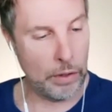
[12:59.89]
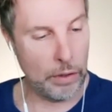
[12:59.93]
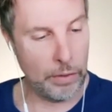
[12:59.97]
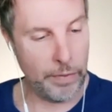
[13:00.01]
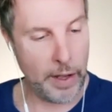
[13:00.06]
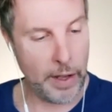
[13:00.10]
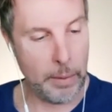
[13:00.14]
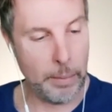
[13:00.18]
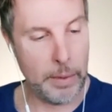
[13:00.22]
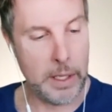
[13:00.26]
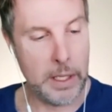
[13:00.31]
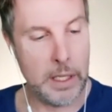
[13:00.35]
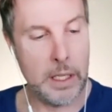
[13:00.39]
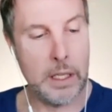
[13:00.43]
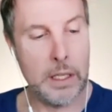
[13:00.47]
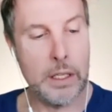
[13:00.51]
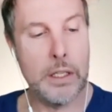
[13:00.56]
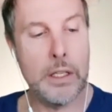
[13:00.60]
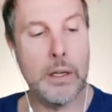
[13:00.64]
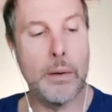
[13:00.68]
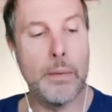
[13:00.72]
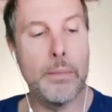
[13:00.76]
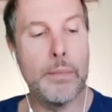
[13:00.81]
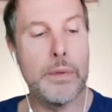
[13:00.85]
family
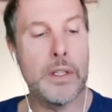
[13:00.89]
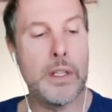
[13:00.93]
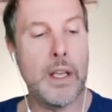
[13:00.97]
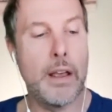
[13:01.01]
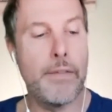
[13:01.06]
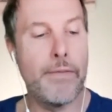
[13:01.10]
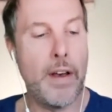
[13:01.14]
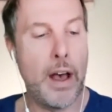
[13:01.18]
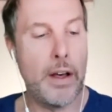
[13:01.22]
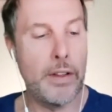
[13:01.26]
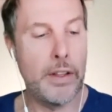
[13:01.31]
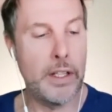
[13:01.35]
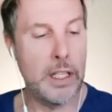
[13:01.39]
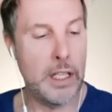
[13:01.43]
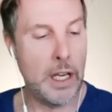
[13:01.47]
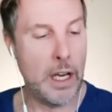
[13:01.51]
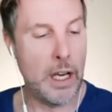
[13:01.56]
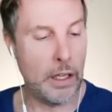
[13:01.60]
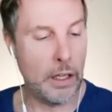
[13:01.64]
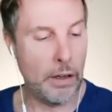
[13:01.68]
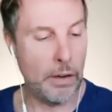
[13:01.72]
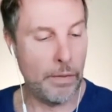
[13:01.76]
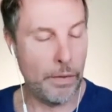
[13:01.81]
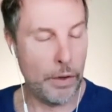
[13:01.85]
systems i found the
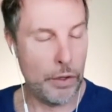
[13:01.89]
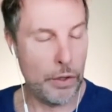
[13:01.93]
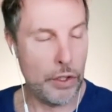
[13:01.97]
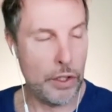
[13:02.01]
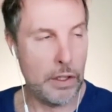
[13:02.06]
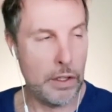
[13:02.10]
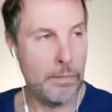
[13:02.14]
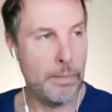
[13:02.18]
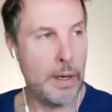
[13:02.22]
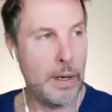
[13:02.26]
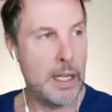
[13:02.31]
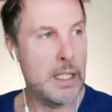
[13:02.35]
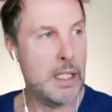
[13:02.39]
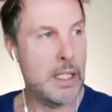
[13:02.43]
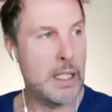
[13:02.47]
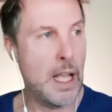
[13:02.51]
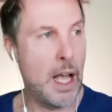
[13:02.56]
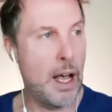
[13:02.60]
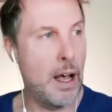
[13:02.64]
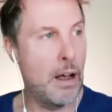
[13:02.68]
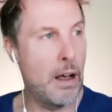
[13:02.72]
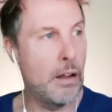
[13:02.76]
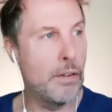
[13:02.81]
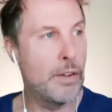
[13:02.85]
younger version of
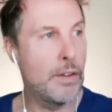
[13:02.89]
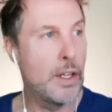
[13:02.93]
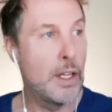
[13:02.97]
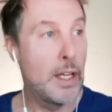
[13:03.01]
myself